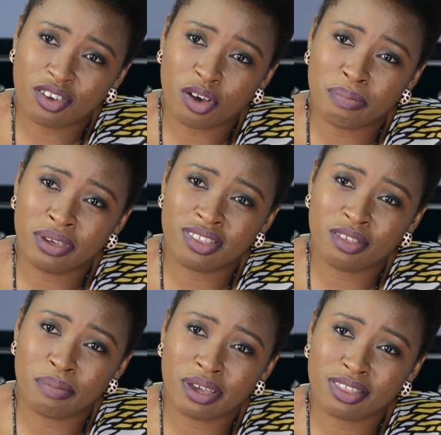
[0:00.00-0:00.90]
copy
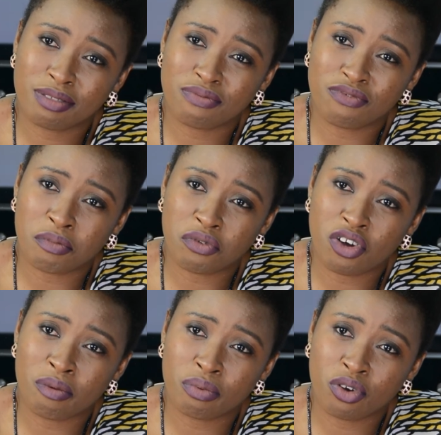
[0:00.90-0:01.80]
is the best form
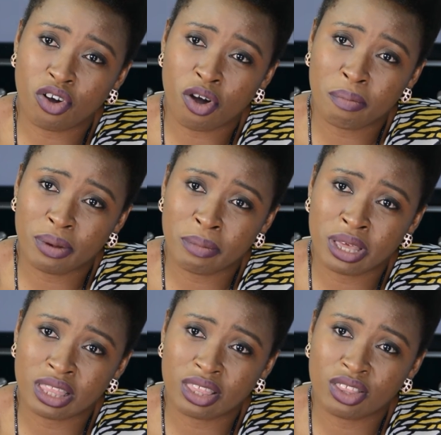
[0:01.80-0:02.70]
of
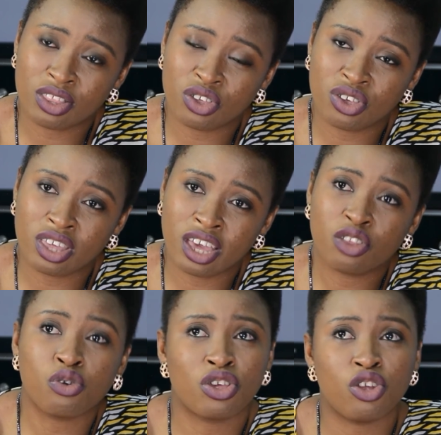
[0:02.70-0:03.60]
compliments you can
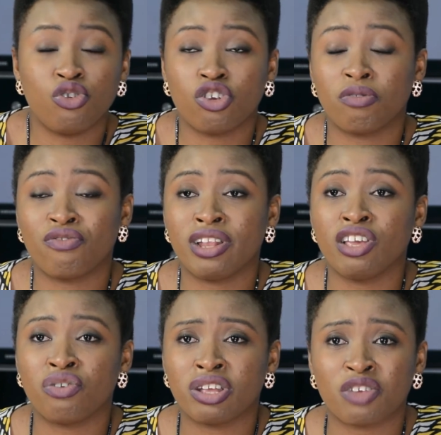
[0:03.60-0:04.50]
get. Okay, you're doing something
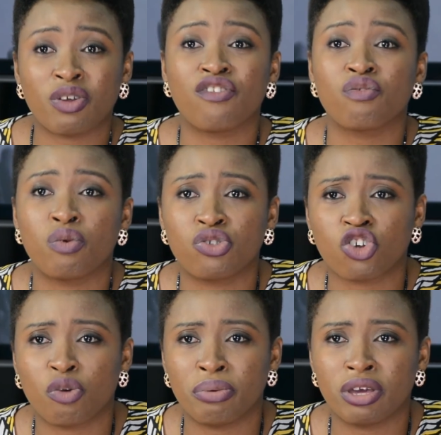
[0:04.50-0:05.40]
really great. That's what everyone
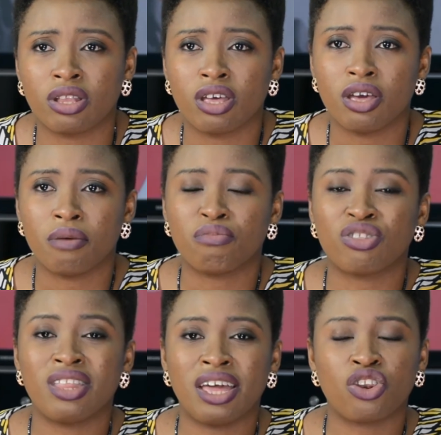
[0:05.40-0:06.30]
wants to copy.
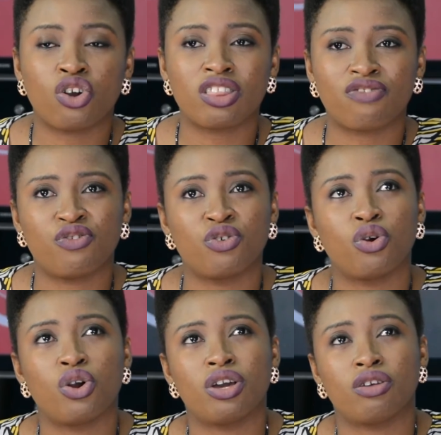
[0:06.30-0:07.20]
But they're not
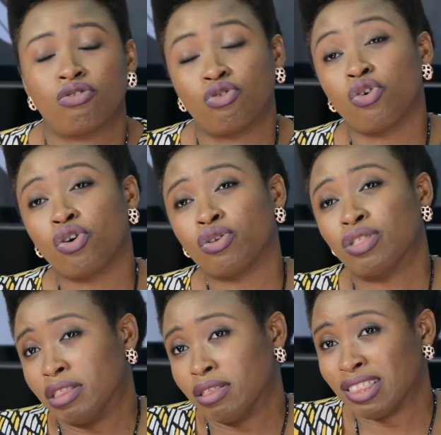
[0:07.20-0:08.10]
for
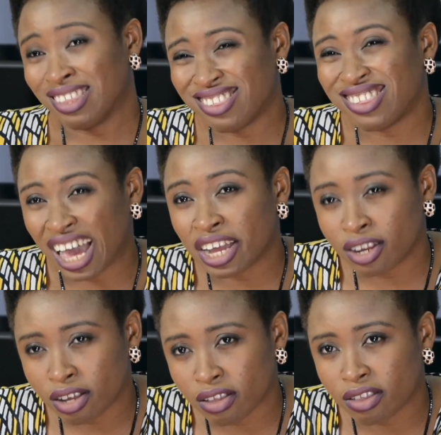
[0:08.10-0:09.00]
so-called
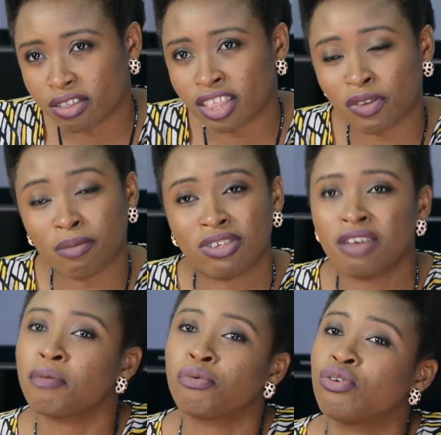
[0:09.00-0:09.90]
designers. That's what I'm
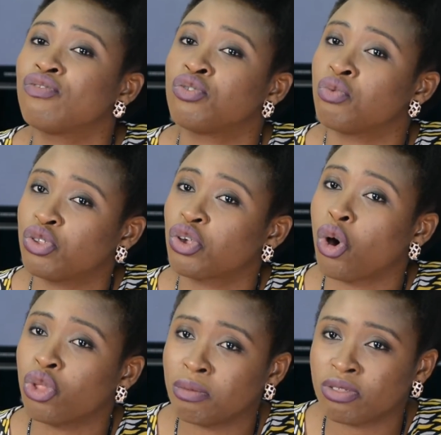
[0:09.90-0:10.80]
saying. People don't even know what to
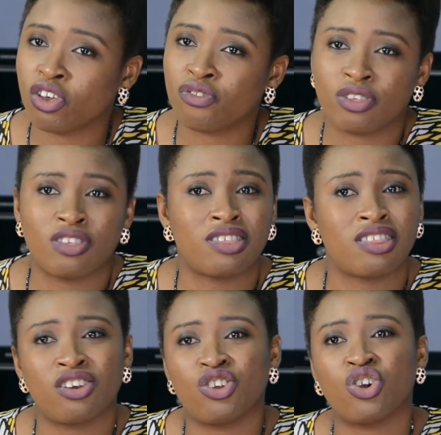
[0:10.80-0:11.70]
call themselves. It's either